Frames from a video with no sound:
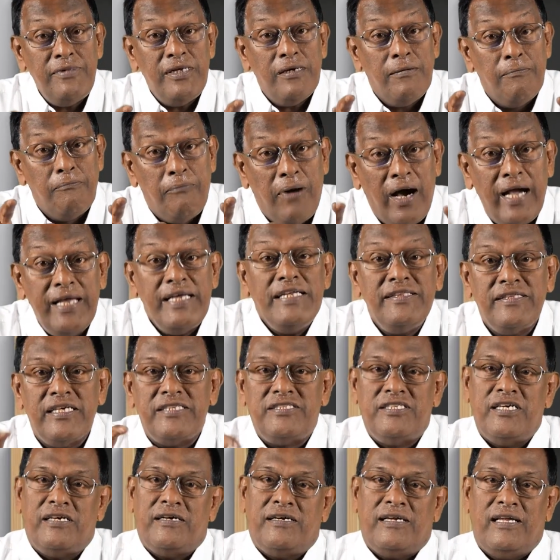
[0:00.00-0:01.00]
by the
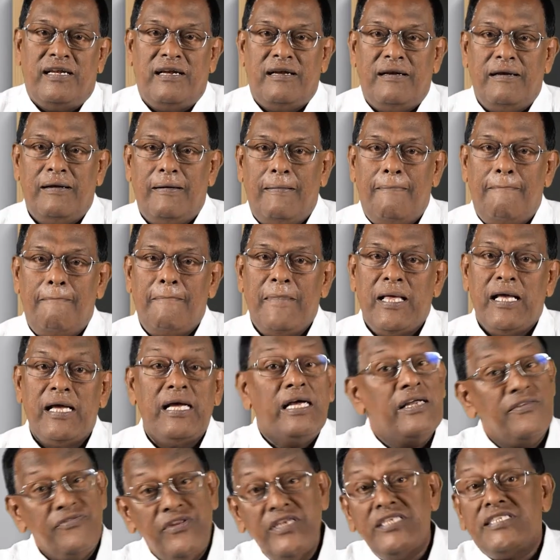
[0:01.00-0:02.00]
journal.
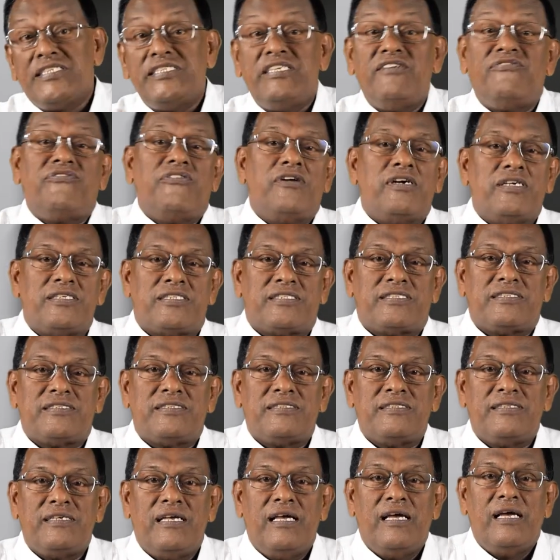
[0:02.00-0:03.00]
This
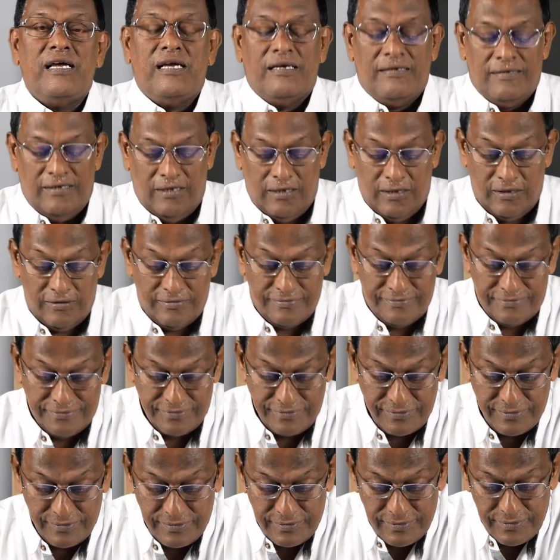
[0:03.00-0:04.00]
differs. Now,
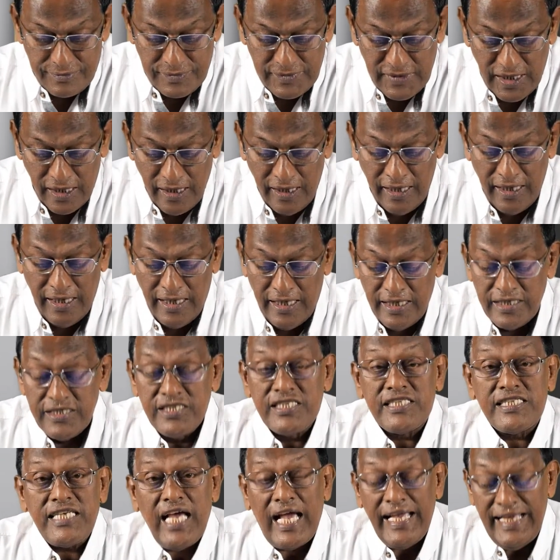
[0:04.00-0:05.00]

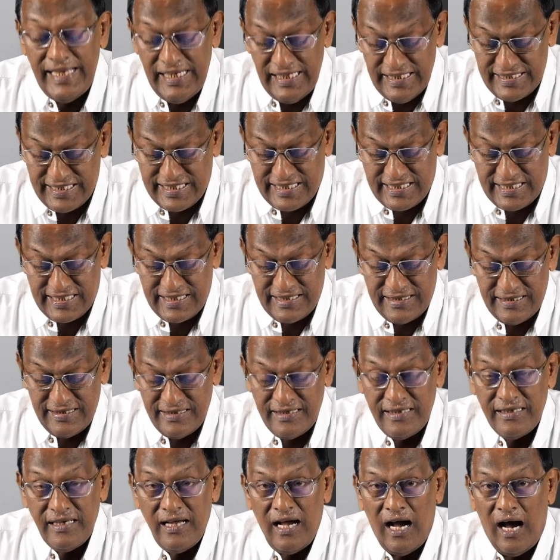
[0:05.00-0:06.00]
styles
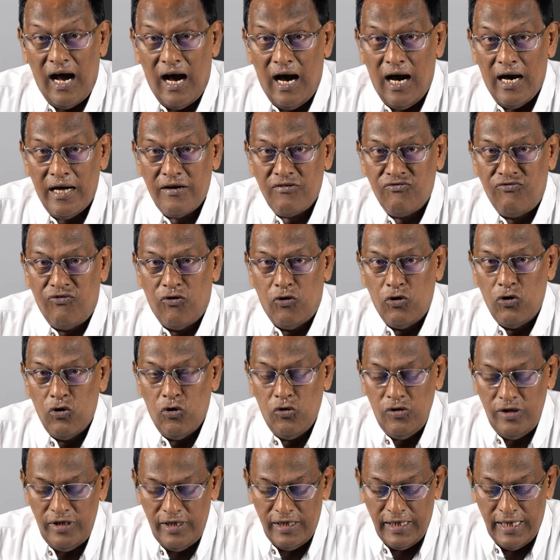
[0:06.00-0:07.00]
are
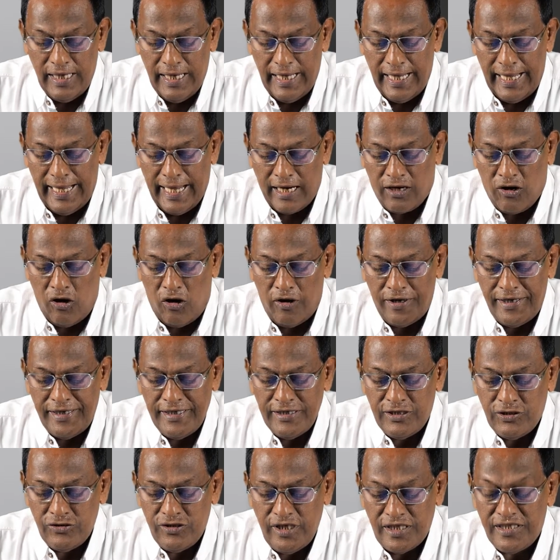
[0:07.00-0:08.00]
followed according
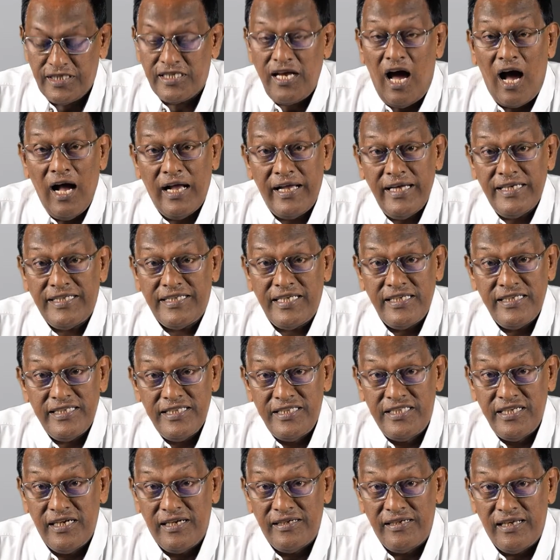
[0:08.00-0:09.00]
to the target
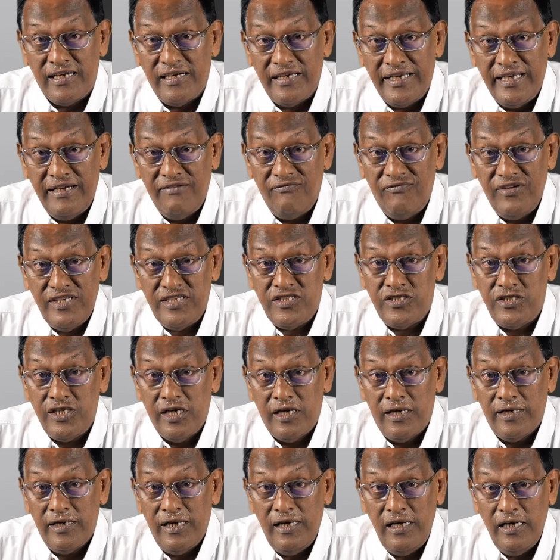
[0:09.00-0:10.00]
journal, in which
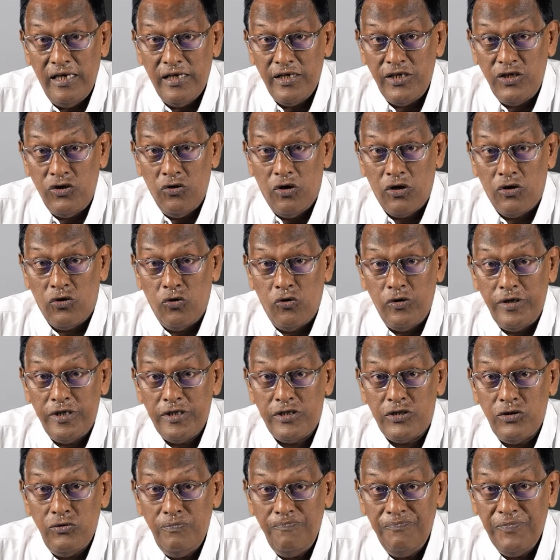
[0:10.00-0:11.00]
journal you are going
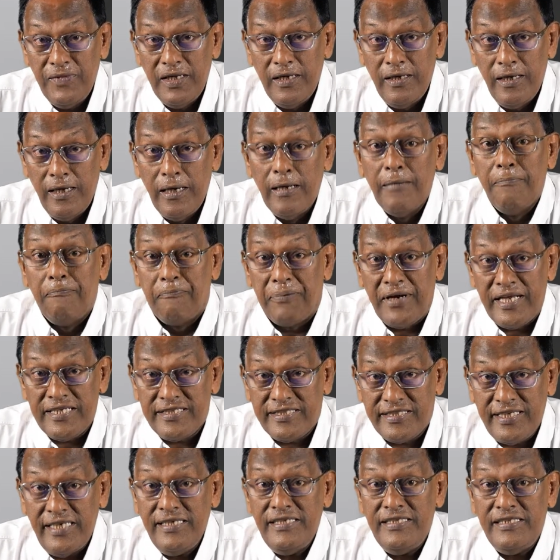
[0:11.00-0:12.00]
to
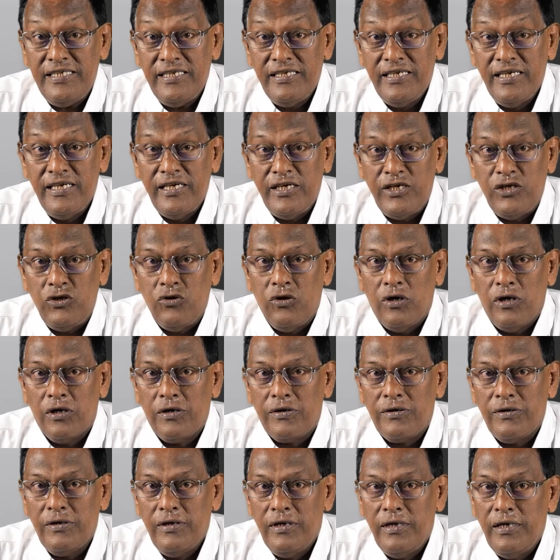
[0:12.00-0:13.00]
present
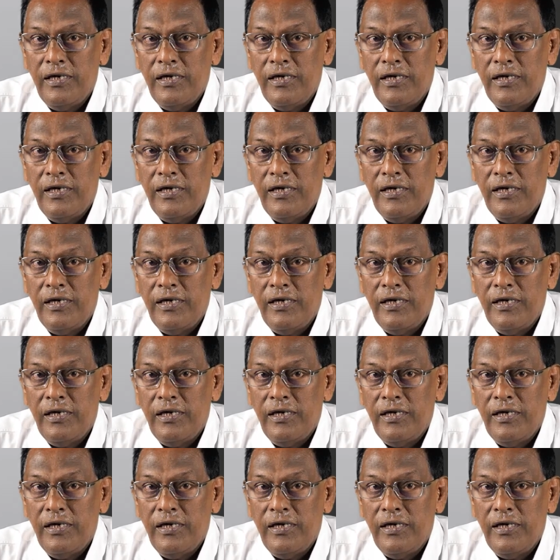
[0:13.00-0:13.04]
your